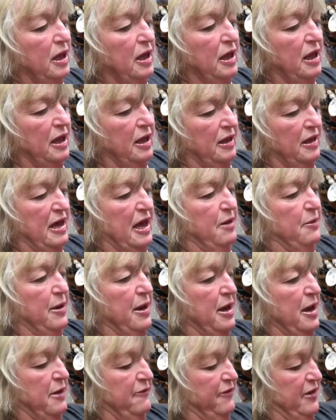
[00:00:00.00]
There we
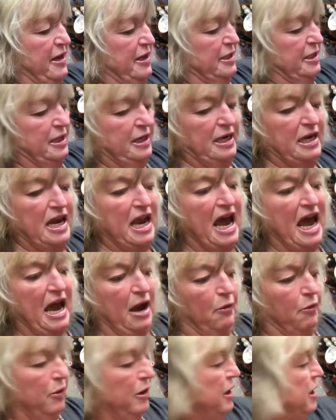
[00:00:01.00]
have it. Now,
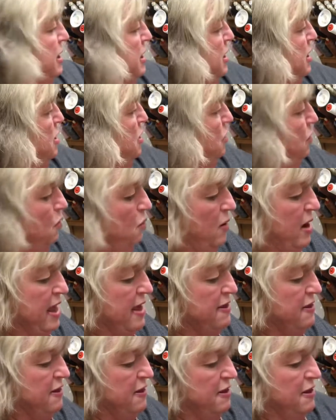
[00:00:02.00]

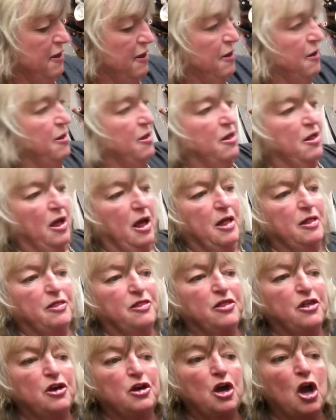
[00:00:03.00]
with
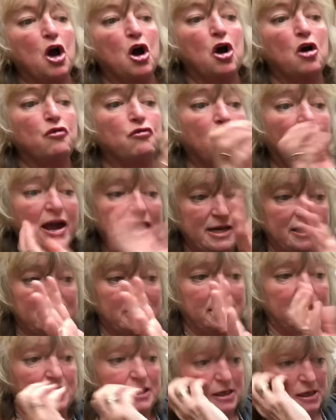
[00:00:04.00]
the
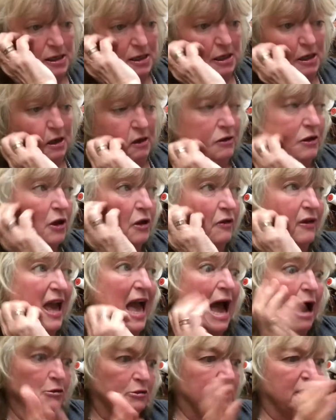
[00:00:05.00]
the
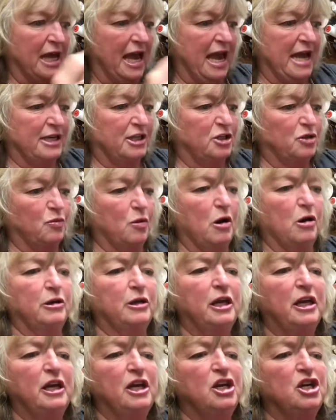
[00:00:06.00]
outer edged one,
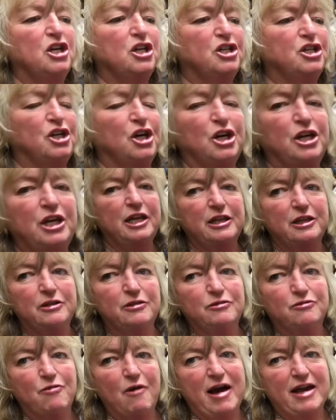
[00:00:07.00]
turn it
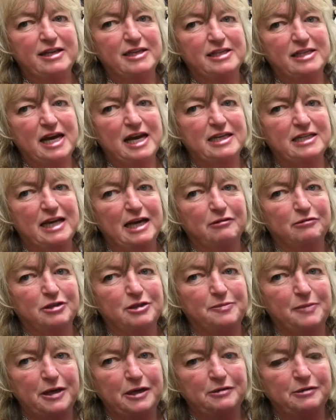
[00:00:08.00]
right side
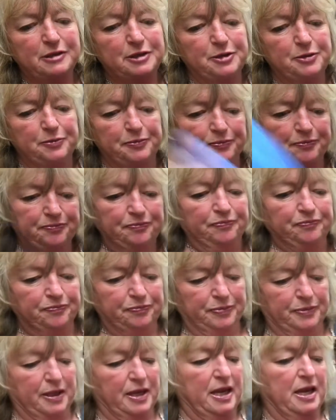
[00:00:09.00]
outermost.
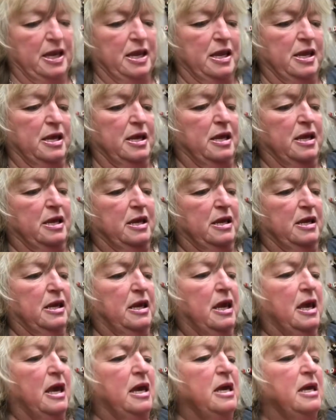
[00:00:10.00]

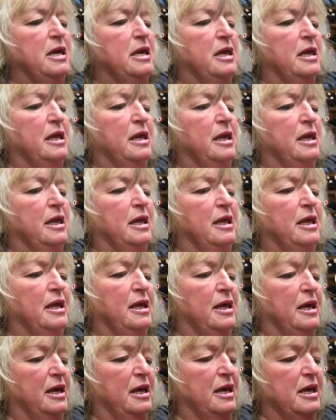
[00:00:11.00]
Okay,
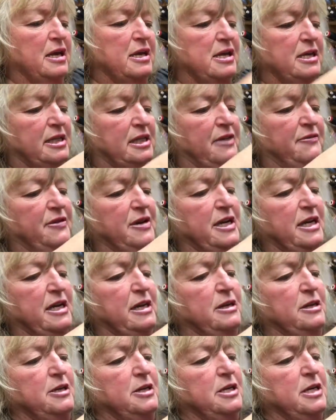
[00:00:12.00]
and let's have a little
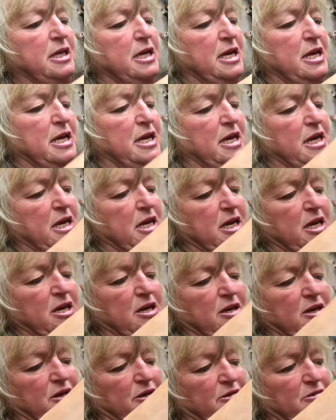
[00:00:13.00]
look.
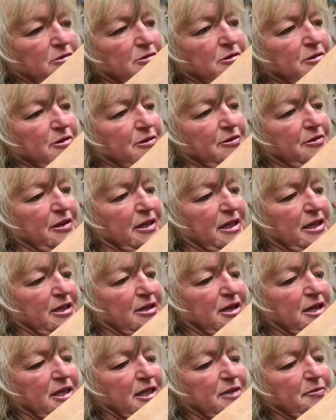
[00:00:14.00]
Oh, it's
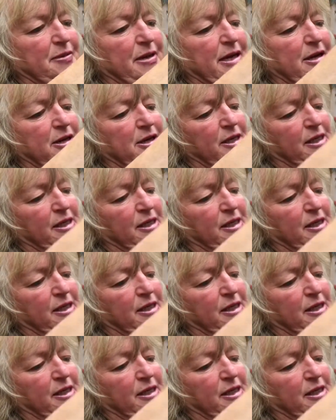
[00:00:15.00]
going to be good.